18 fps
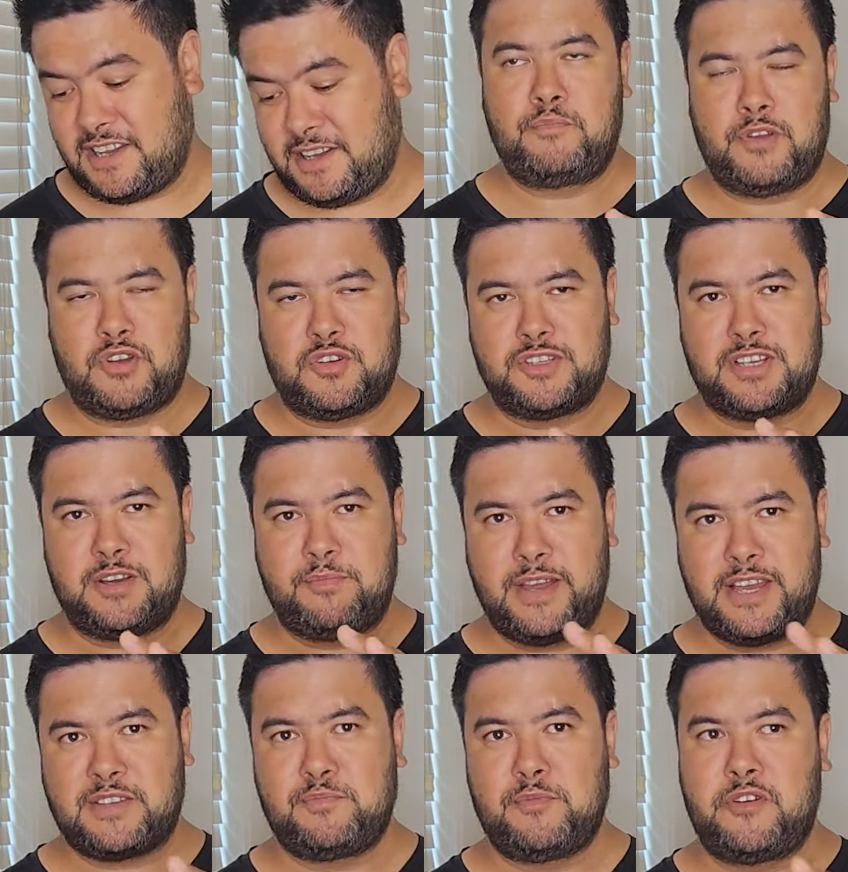Because our
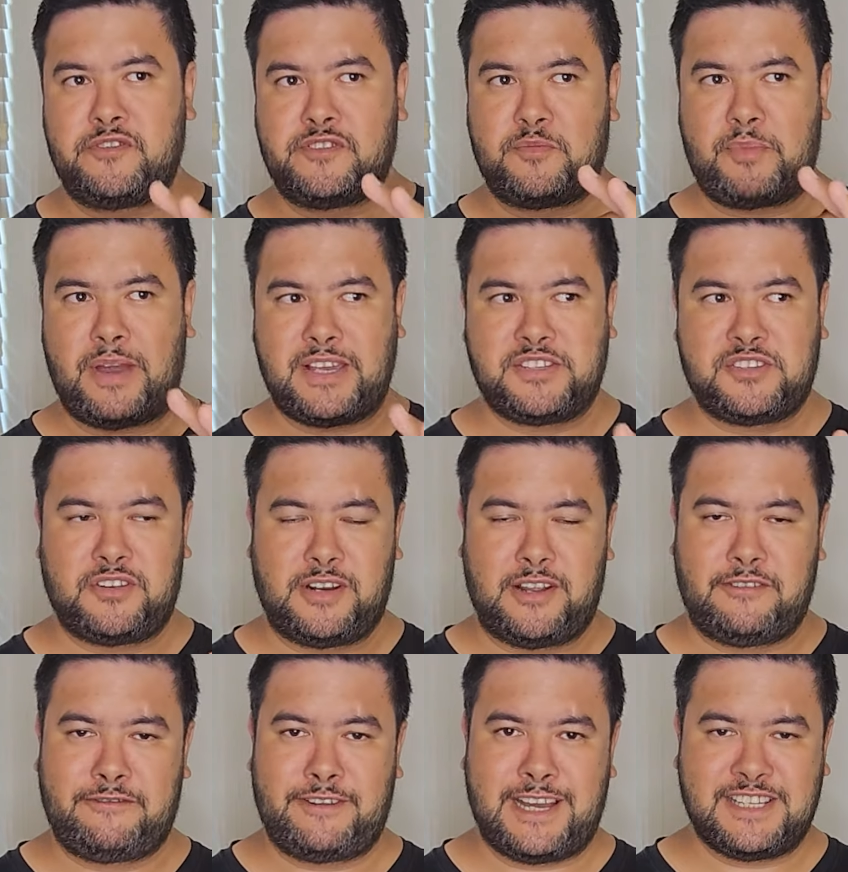max moves are based on
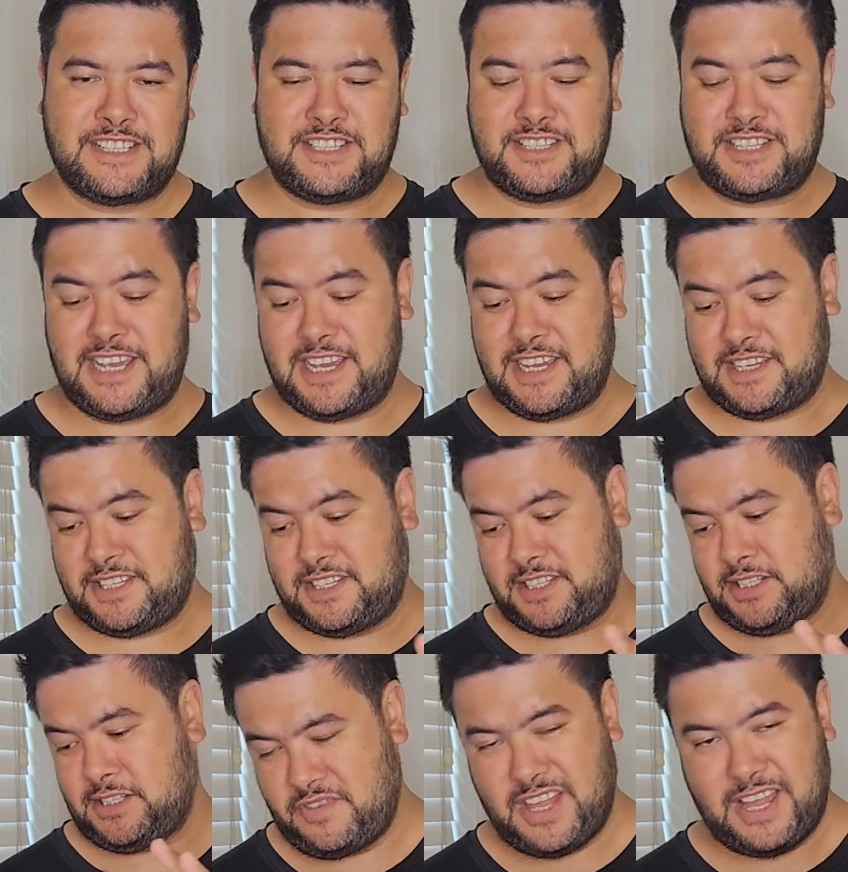our fast
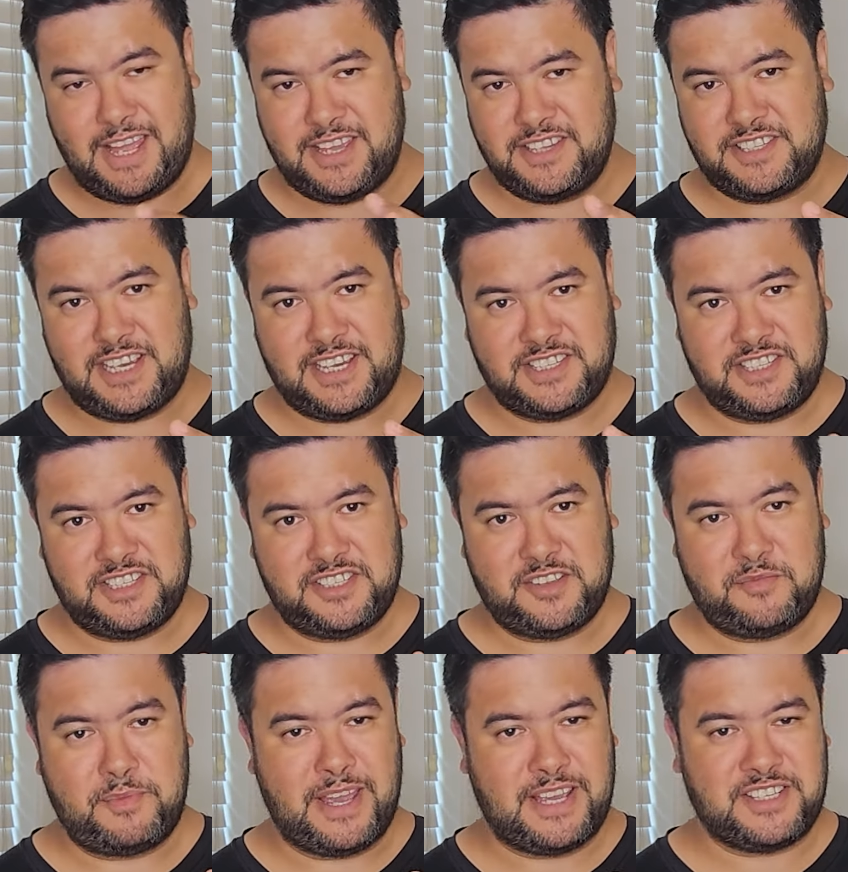attacks, that has access
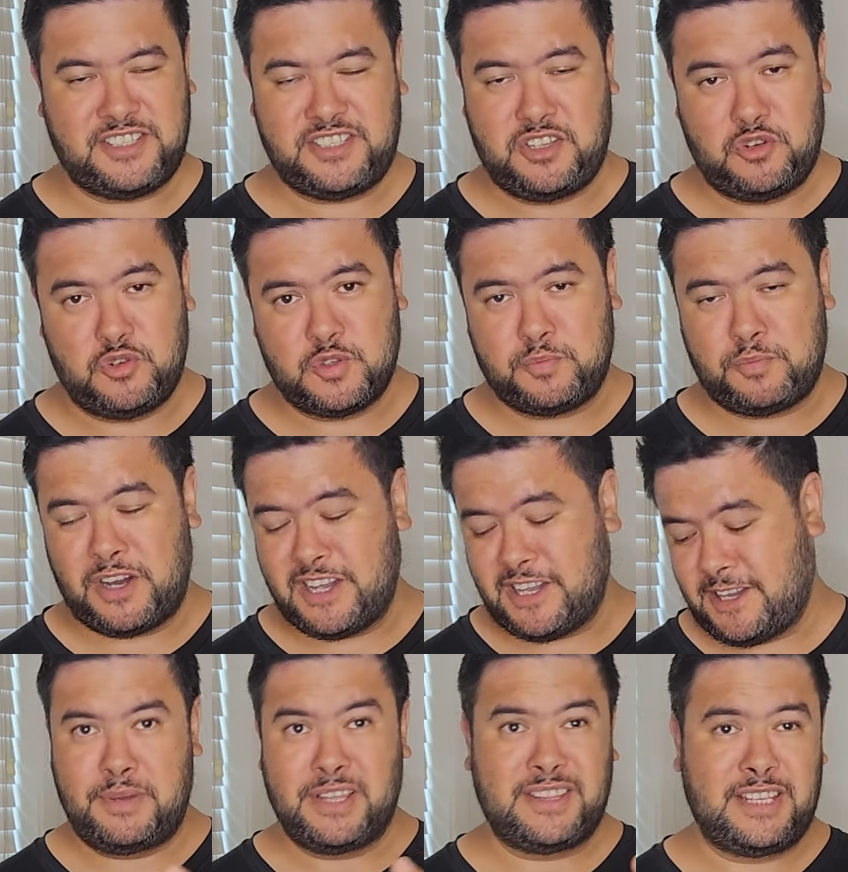to max Steel
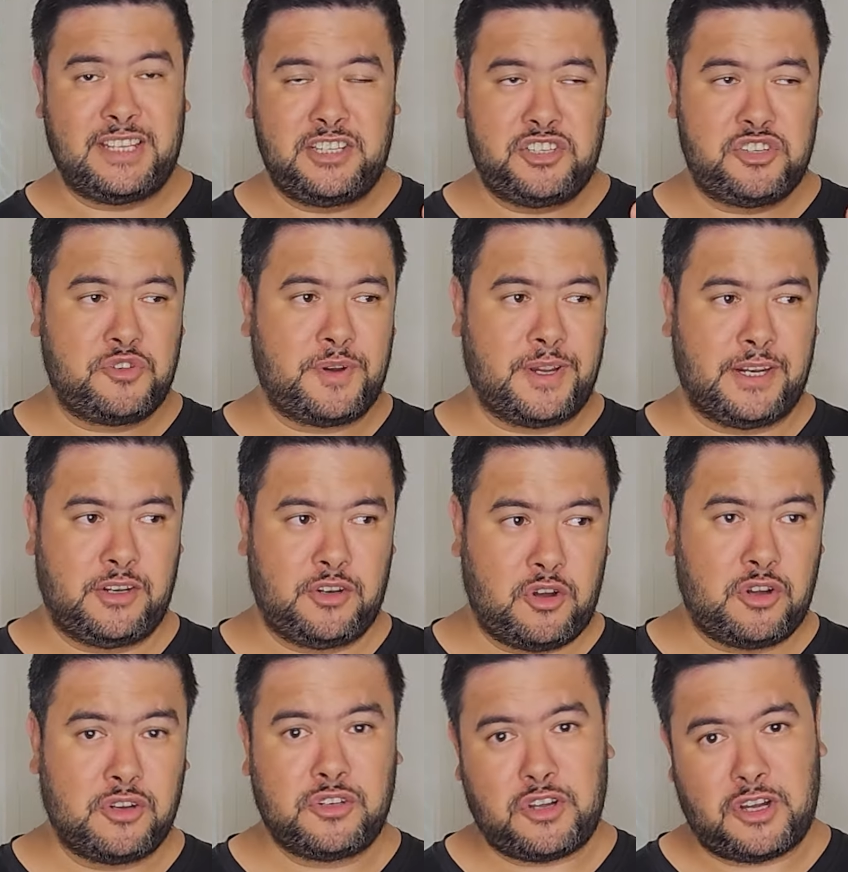Spike, but then during
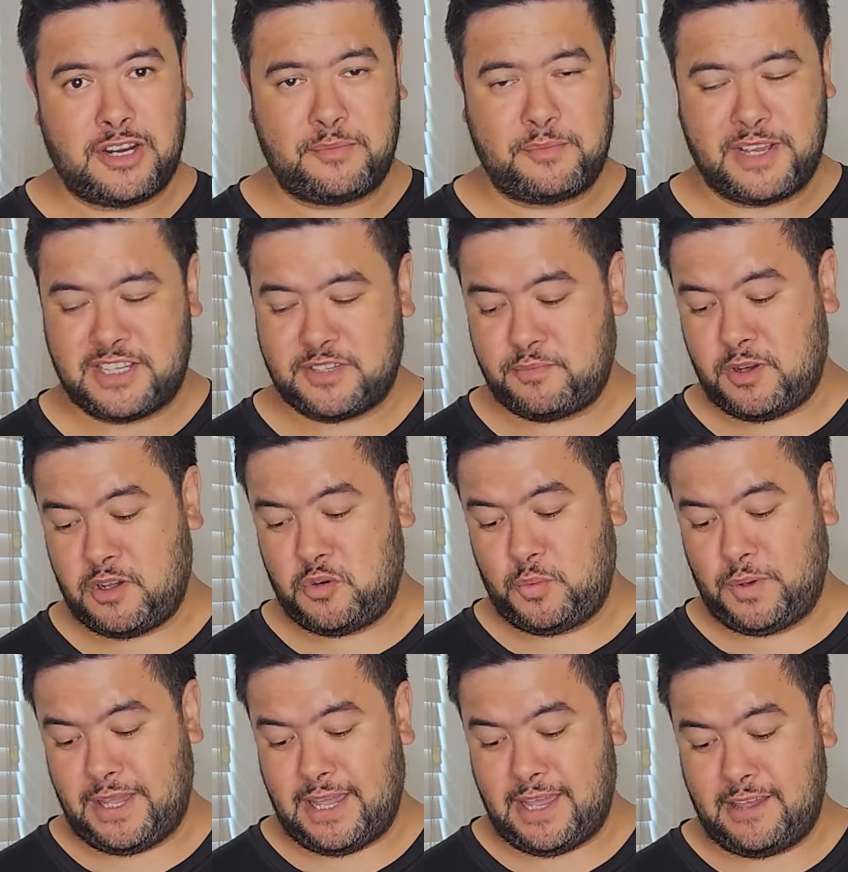non-Dynamax mode
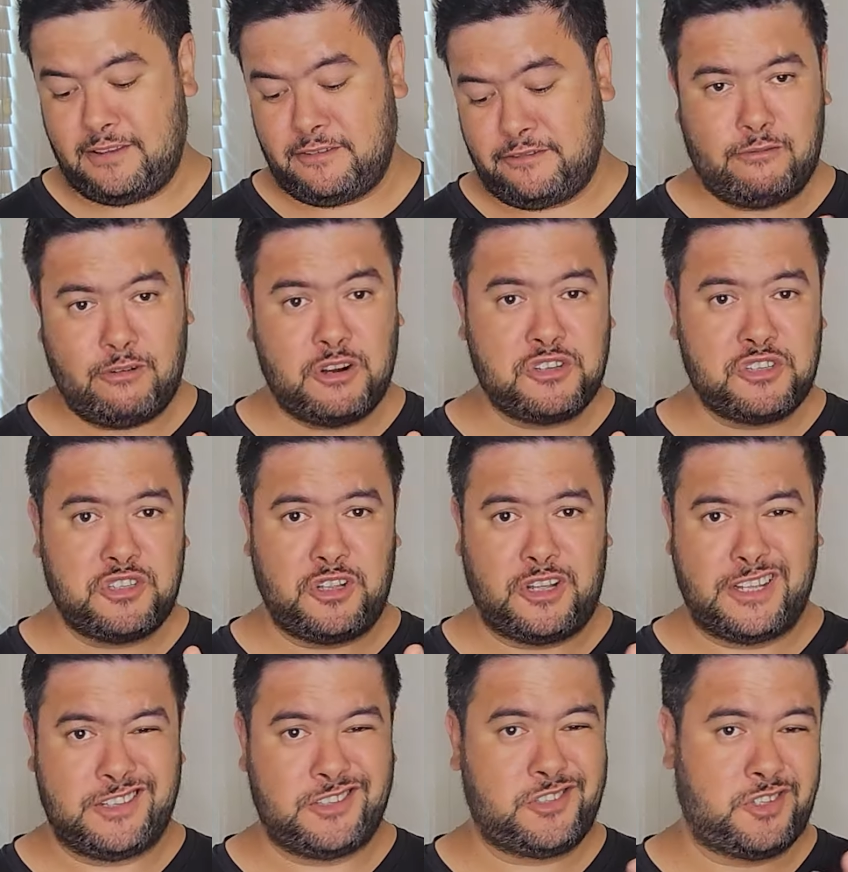we have Rock
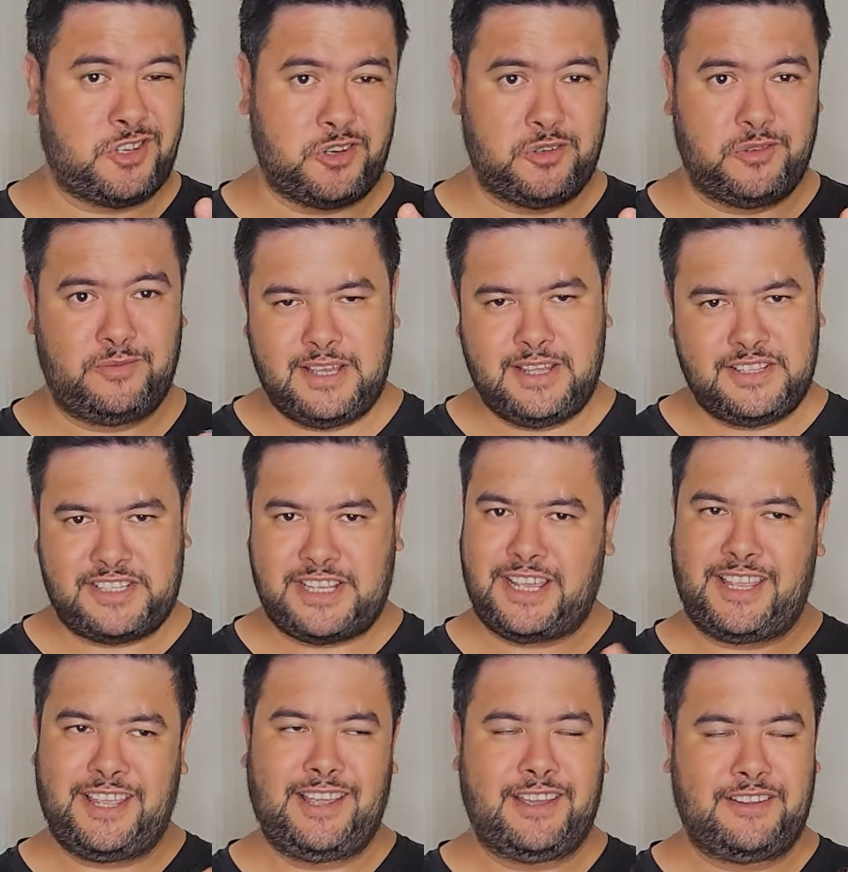Slide, so
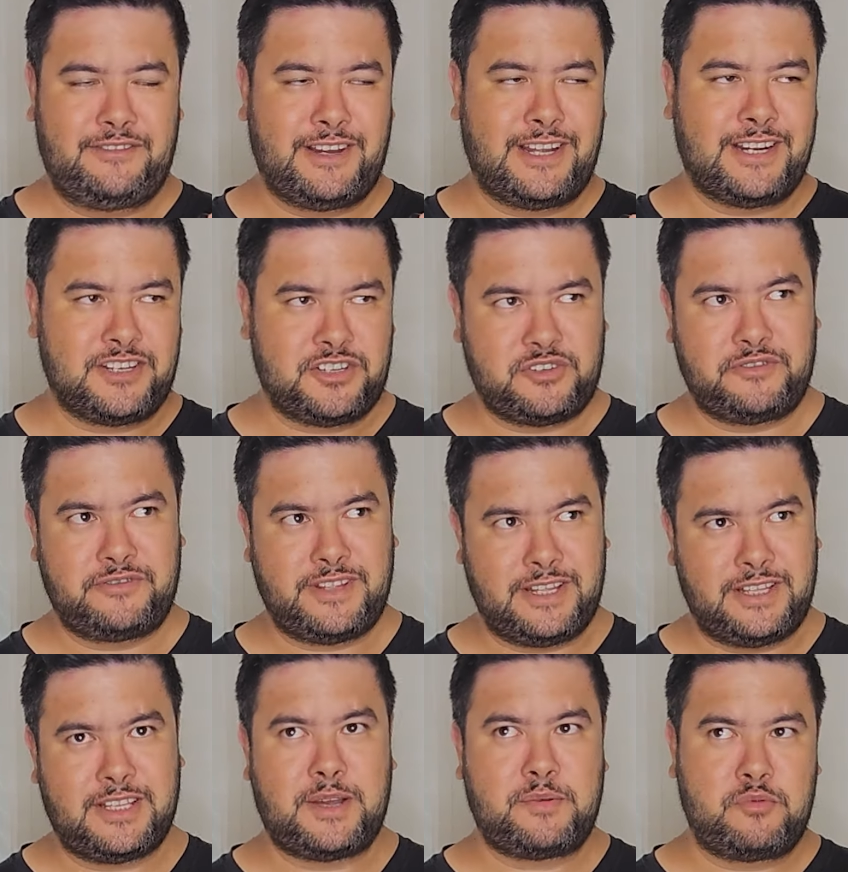taking advantage of
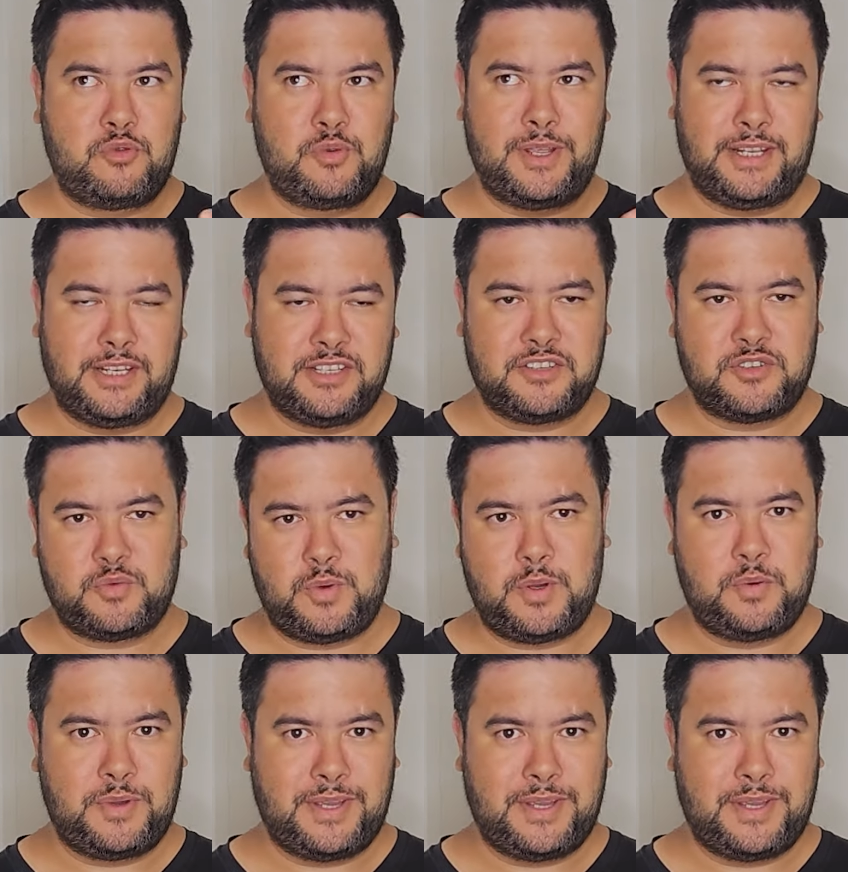that double weakness where we